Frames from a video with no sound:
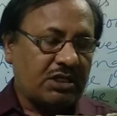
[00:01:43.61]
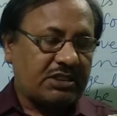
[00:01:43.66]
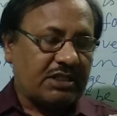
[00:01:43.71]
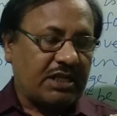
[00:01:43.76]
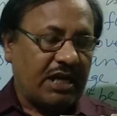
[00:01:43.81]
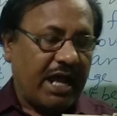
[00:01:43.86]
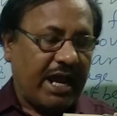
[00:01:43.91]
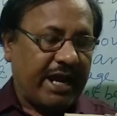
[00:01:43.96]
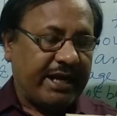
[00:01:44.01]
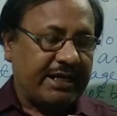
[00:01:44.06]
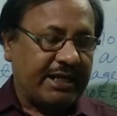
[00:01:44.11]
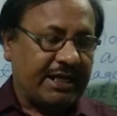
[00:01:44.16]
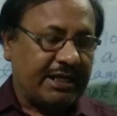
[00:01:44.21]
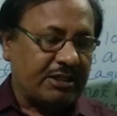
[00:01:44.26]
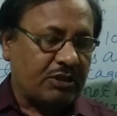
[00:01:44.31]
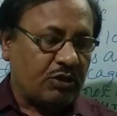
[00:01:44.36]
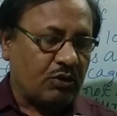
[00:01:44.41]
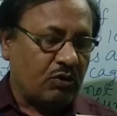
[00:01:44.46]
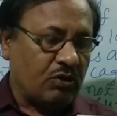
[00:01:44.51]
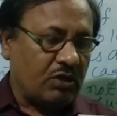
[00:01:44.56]

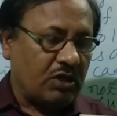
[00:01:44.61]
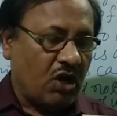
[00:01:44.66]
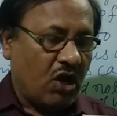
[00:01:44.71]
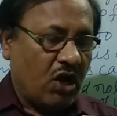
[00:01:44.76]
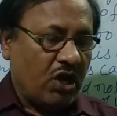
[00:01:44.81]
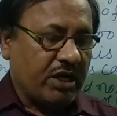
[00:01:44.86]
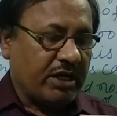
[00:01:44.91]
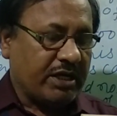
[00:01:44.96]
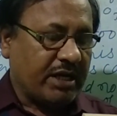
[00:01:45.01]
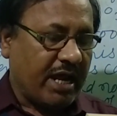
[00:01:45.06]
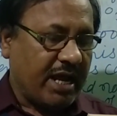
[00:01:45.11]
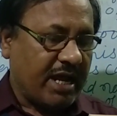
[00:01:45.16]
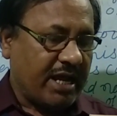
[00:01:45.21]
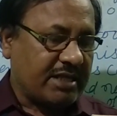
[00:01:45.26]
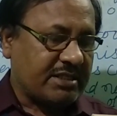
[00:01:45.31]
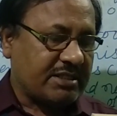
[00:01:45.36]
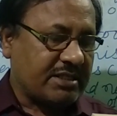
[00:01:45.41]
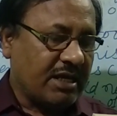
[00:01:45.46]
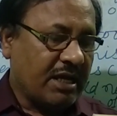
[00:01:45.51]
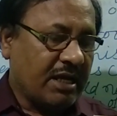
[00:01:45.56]
sliding through long
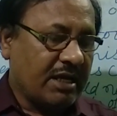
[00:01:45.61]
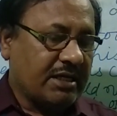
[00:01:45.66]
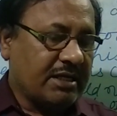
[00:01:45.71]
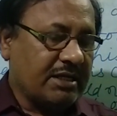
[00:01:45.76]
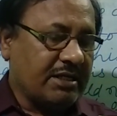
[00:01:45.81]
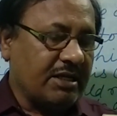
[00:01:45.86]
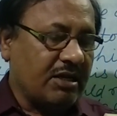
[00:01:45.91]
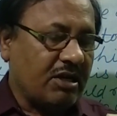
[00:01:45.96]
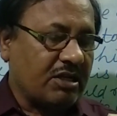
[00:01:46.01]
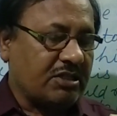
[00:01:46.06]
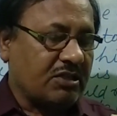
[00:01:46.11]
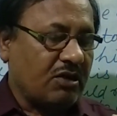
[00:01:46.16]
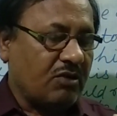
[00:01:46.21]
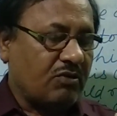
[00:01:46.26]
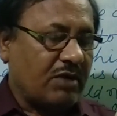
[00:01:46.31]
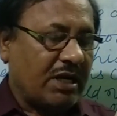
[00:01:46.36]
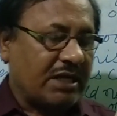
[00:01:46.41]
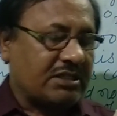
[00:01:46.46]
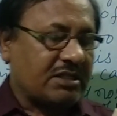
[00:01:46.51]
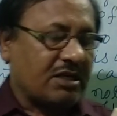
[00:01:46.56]
grass near the
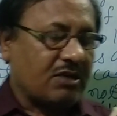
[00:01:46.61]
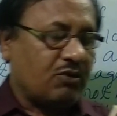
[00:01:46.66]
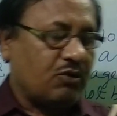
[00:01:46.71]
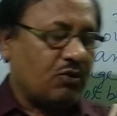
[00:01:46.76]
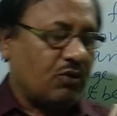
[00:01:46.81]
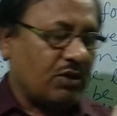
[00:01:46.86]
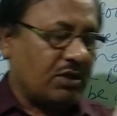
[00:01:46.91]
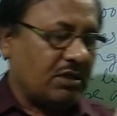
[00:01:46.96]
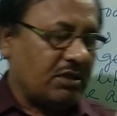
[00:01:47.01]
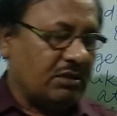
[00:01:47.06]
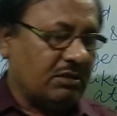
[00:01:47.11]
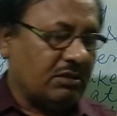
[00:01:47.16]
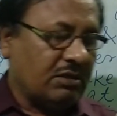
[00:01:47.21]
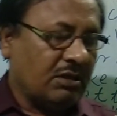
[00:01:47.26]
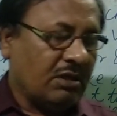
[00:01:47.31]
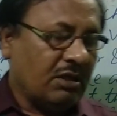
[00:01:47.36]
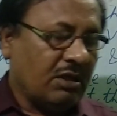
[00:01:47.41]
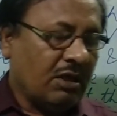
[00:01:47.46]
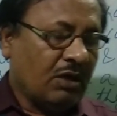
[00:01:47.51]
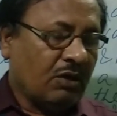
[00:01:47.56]
water hole,
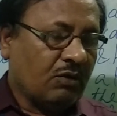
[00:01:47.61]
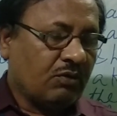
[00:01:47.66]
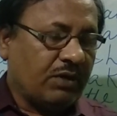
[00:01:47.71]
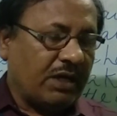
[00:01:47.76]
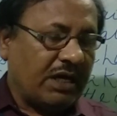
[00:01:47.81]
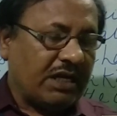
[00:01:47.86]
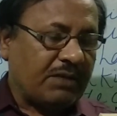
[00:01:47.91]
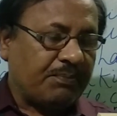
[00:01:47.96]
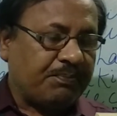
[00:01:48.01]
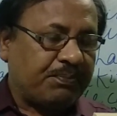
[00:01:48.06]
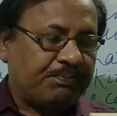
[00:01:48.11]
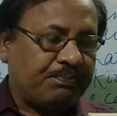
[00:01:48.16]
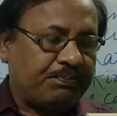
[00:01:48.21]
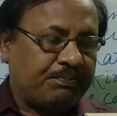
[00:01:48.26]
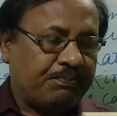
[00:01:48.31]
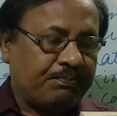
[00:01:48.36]
where